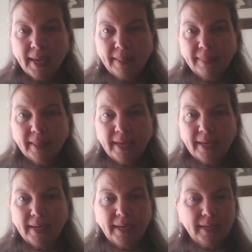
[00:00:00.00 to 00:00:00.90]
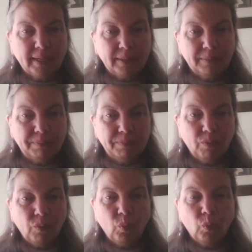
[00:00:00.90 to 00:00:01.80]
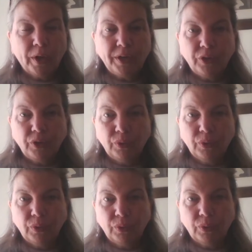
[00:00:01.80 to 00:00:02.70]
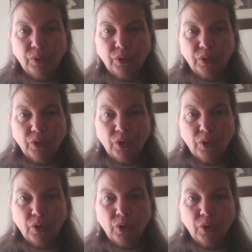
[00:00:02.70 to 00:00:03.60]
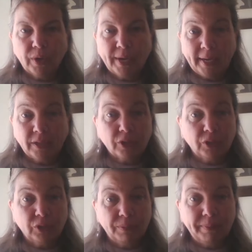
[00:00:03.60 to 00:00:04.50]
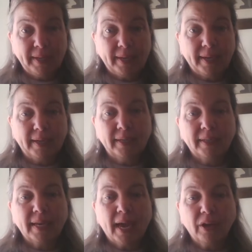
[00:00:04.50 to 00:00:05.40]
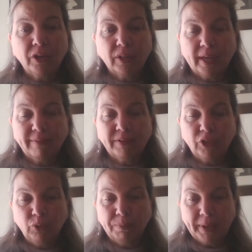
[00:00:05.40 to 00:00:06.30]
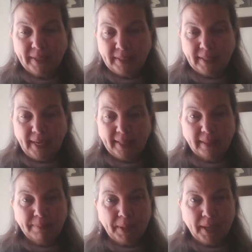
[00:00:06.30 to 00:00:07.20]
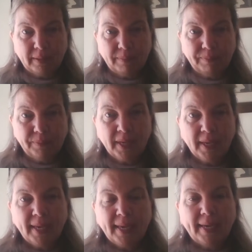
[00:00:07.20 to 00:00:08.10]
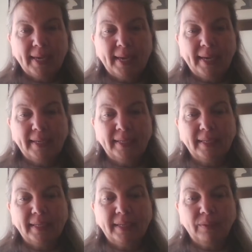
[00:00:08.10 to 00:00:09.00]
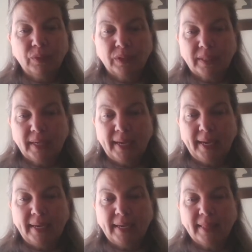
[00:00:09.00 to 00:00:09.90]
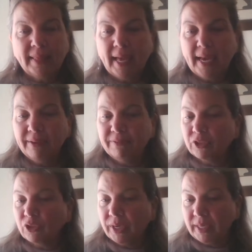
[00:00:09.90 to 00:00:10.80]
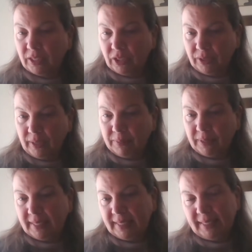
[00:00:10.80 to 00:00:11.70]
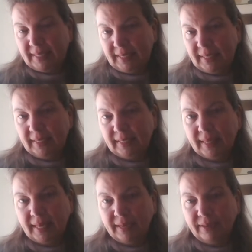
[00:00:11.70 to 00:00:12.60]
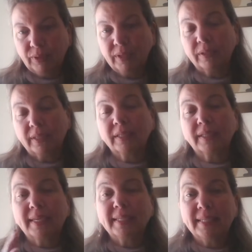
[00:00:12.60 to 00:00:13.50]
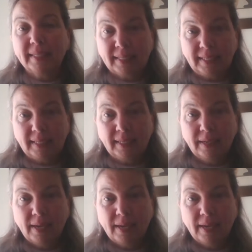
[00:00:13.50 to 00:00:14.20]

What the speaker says: And then when you get to your meeting, now you'll have a new button at the bottom. And it will say live transcript, CC live, well, it'll say CC.